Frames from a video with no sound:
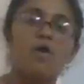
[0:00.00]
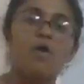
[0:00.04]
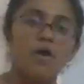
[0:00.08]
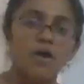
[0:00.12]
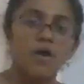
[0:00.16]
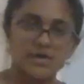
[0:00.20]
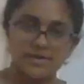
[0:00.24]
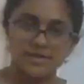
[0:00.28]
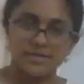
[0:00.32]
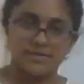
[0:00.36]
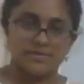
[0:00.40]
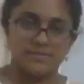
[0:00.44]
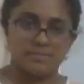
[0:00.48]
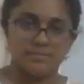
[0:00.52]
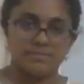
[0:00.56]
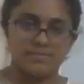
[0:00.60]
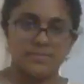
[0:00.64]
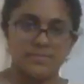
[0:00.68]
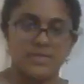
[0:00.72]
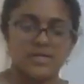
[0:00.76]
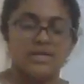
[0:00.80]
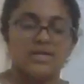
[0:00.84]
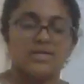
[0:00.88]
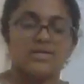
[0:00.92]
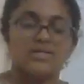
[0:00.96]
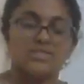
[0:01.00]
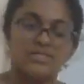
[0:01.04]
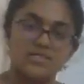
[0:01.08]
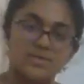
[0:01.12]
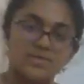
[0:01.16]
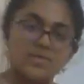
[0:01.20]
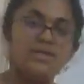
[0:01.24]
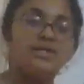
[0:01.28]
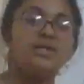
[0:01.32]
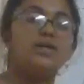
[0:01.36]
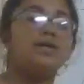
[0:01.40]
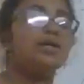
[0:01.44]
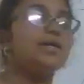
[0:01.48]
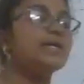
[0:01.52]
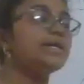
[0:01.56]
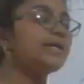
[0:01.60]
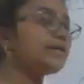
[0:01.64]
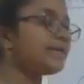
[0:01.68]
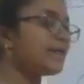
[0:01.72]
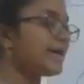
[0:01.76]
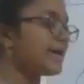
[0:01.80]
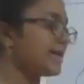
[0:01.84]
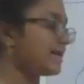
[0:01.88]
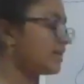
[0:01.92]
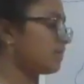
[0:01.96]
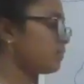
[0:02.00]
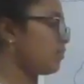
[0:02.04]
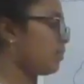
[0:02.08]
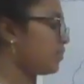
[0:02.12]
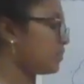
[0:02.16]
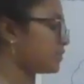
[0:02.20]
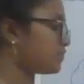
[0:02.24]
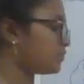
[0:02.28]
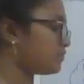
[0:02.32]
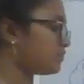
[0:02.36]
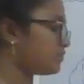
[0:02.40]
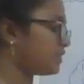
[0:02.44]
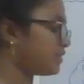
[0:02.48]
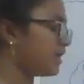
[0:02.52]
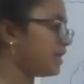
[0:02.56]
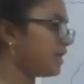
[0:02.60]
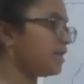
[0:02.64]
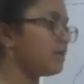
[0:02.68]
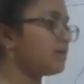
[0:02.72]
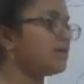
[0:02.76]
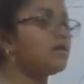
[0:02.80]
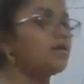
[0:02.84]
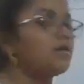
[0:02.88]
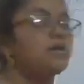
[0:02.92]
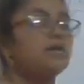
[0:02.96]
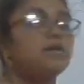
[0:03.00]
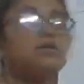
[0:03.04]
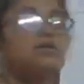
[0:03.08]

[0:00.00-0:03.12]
cotton. Similarly, in our atmosphere,